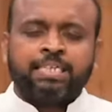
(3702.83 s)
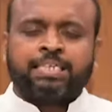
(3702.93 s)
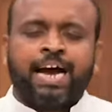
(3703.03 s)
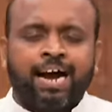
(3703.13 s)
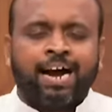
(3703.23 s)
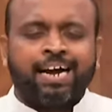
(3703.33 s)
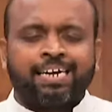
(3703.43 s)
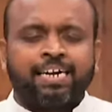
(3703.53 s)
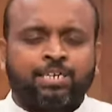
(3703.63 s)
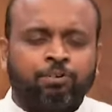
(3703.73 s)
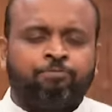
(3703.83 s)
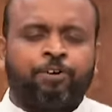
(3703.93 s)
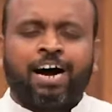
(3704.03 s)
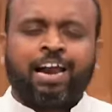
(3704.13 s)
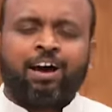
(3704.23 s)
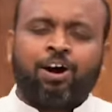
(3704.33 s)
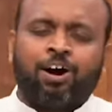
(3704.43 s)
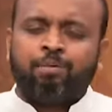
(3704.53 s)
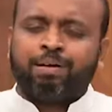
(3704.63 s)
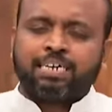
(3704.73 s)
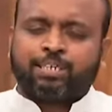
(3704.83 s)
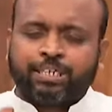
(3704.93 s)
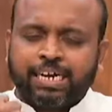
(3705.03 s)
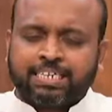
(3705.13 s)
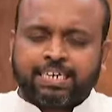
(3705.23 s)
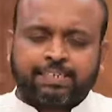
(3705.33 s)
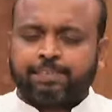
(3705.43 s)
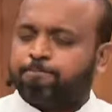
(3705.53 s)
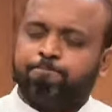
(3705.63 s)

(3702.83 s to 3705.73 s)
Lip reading: decided to follow my Jesus.